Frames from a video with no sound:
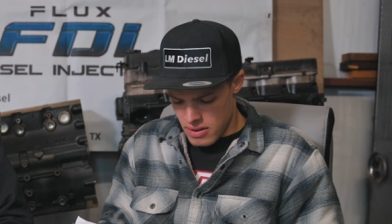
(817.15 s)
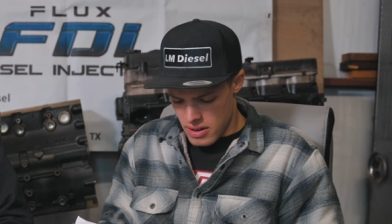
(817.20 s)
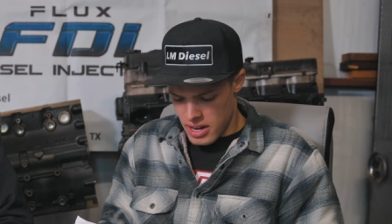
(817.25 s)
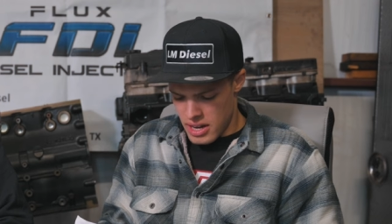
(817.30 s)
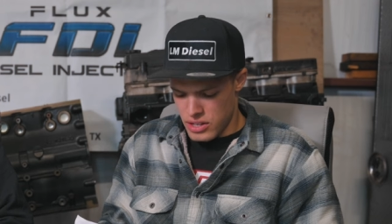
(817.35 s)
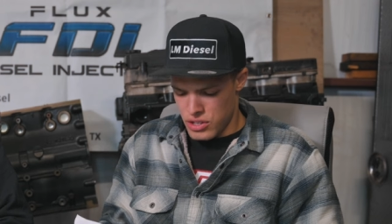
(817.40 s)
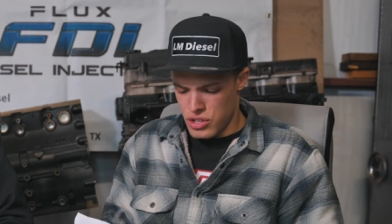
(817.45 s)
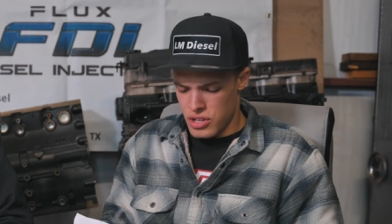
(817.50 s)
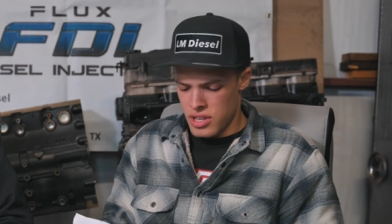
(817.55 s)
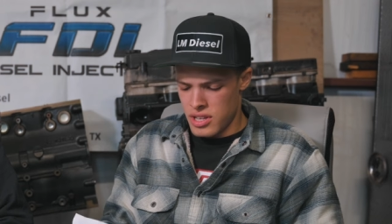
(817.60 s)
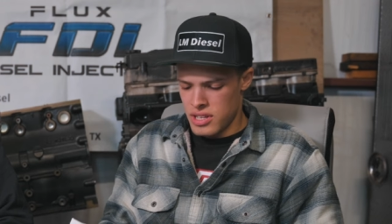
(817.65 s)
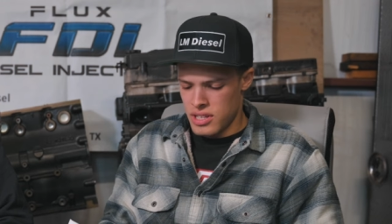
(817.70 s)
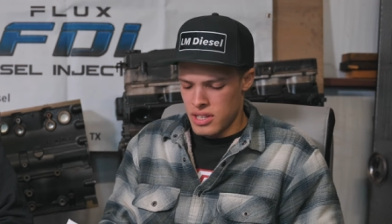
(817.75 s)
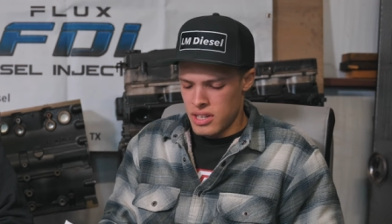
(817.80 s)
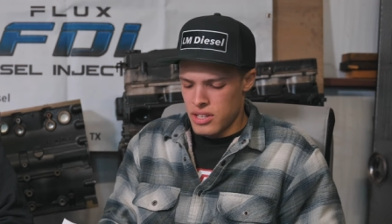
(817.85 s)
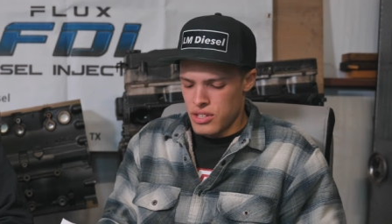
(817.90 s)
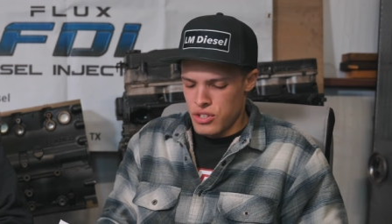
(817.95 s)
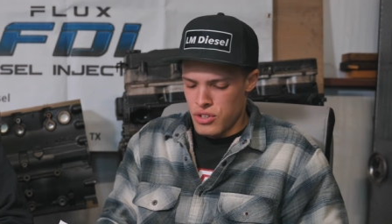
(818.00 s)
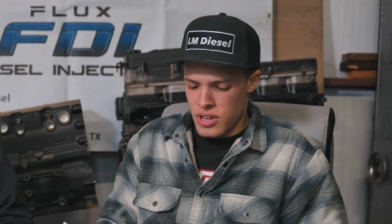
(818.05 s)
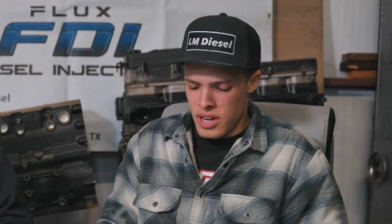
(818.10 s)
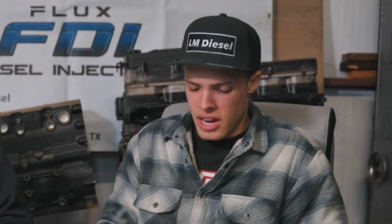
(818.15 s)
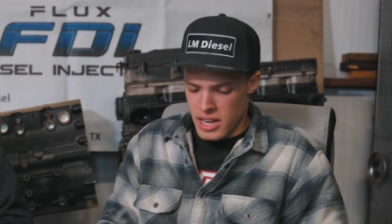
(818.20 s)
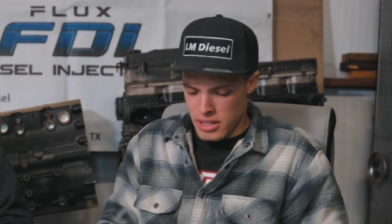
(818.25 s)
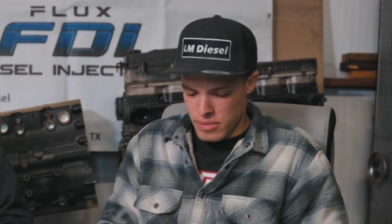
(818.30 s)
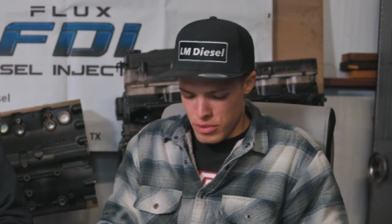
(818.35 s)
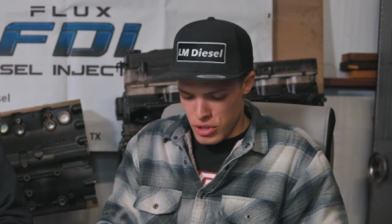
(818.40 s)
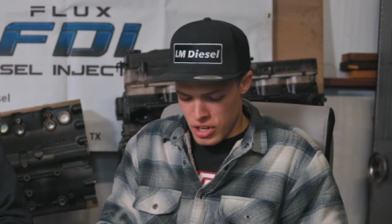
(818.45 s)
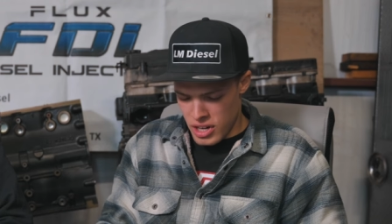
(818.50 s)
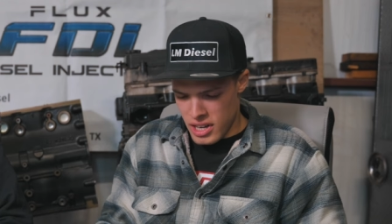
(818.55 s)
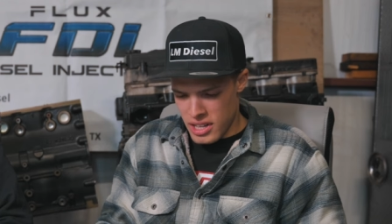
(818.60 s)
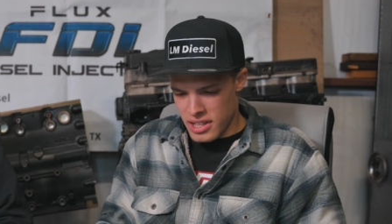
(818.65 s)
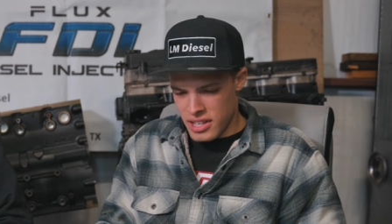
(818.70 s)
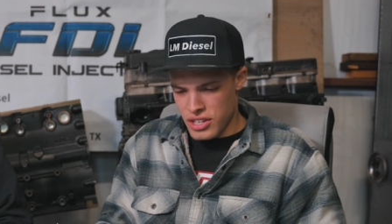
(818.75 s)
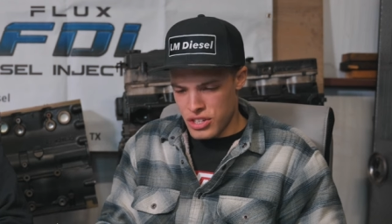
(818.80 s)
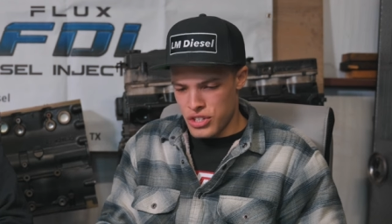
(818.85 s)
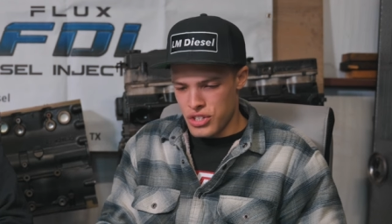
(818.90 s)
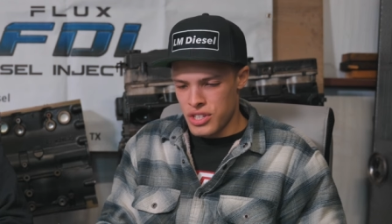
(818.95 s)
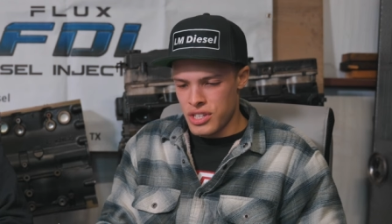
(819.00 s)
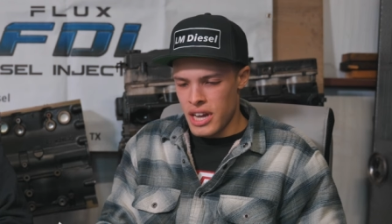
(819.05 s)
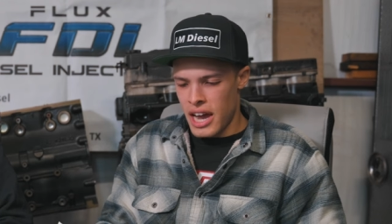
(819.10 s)
Okay, so this, so guys, I'm looking at
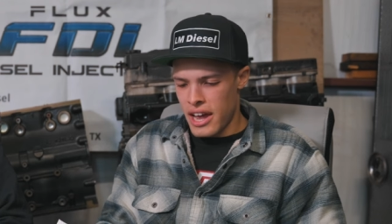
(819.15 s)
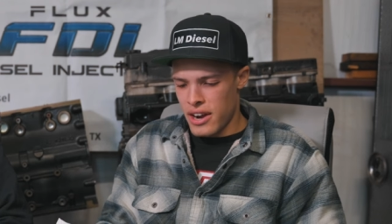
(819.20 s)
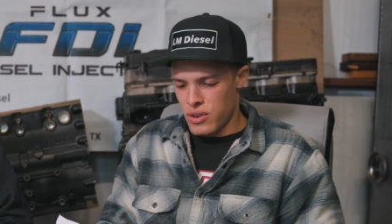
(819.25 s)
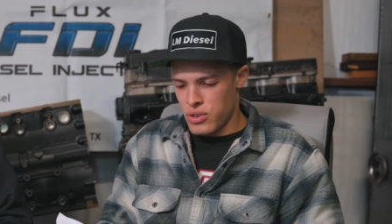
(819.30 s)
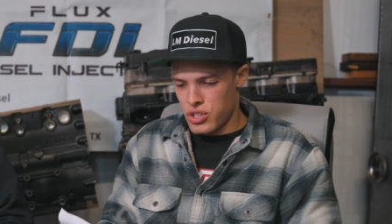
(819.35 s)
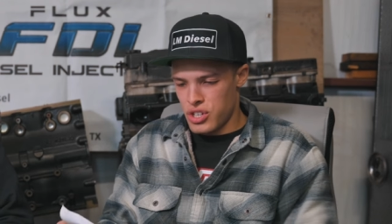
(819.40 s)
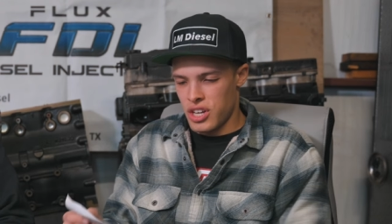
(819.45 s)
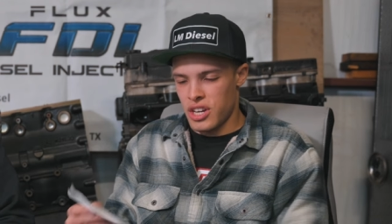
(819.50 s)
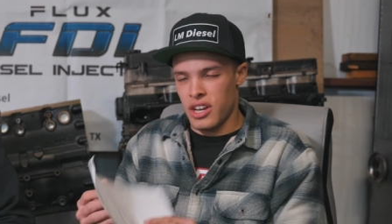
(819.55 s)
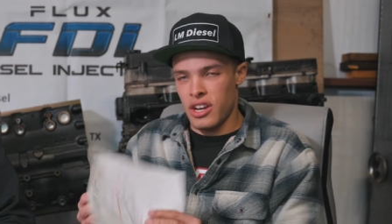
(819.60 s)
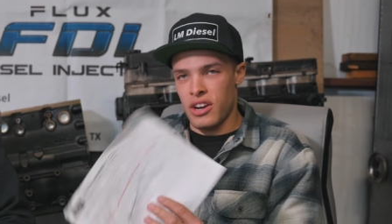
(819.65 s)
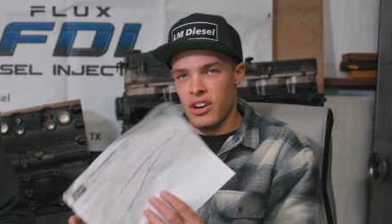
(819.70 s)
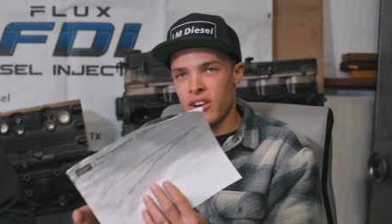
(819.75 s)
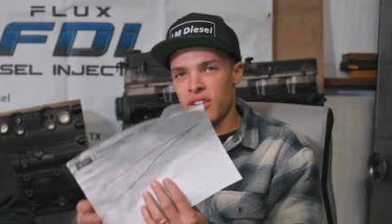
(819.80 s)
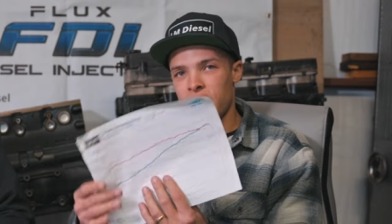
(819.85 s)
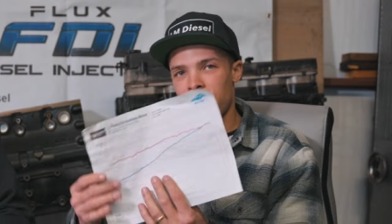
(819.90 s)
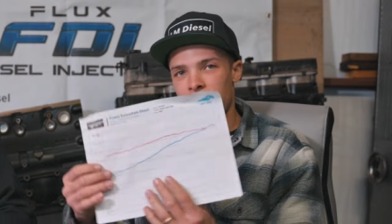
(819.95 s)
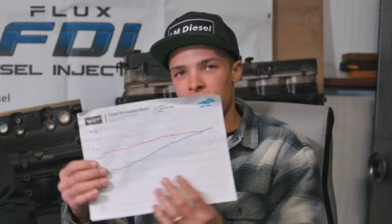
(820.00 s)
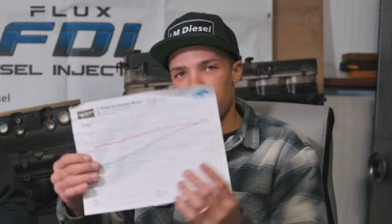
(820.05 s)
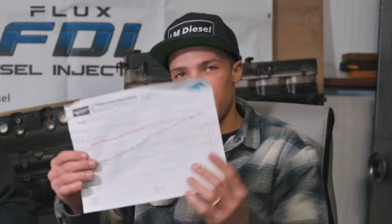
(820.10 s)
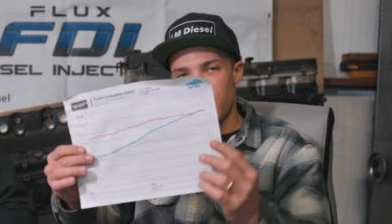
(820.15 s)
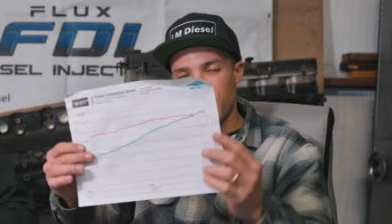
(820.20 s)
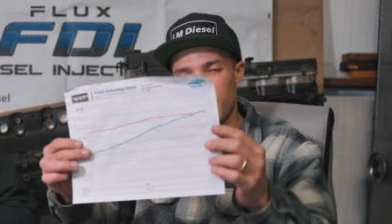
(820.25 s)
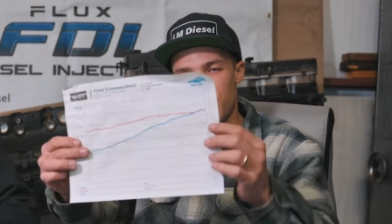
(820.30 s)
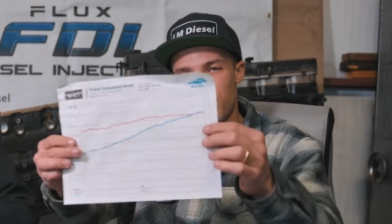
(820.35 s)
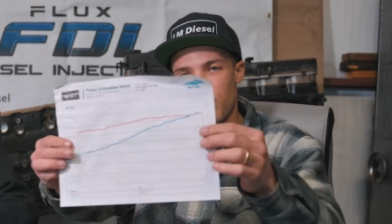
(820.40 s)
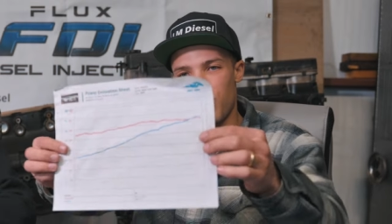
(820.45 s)
this dyno sheet here. We'll